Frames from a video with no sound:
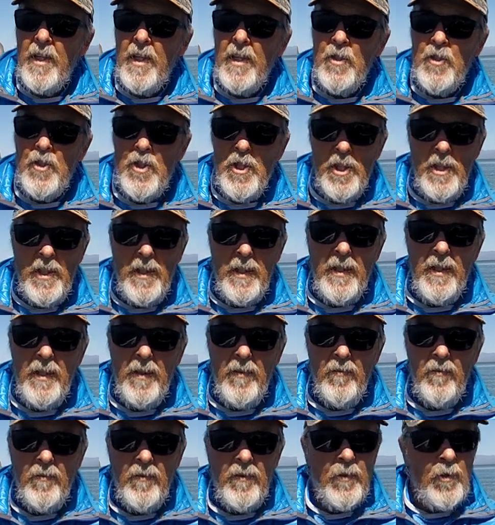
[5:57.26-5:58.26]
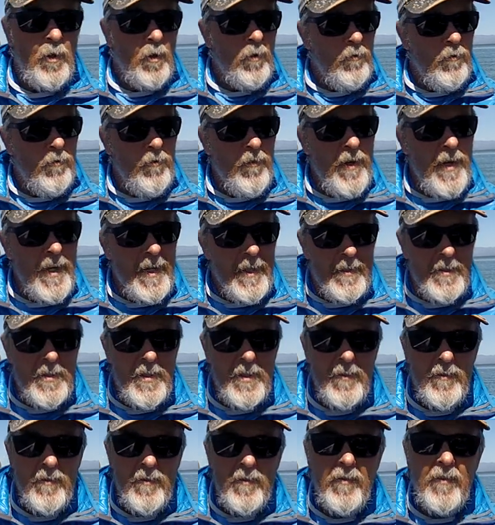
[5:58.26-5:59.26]
a jig. Don't faint.
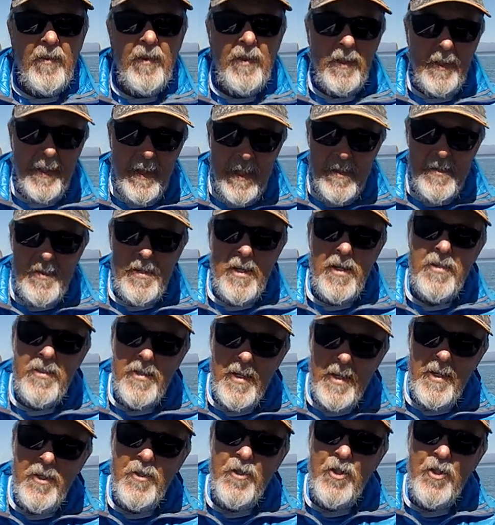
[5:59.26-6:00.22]
Yes, I said a